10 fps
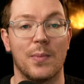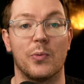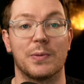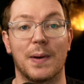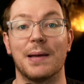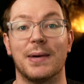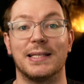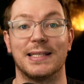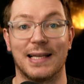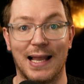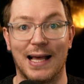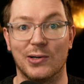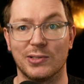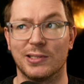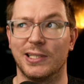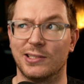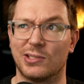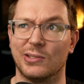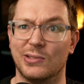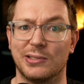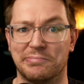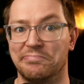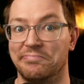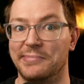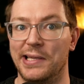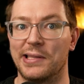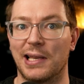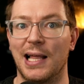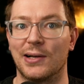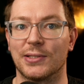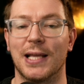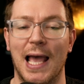But with Blackmagic CLOUD, it's stored in the cloud,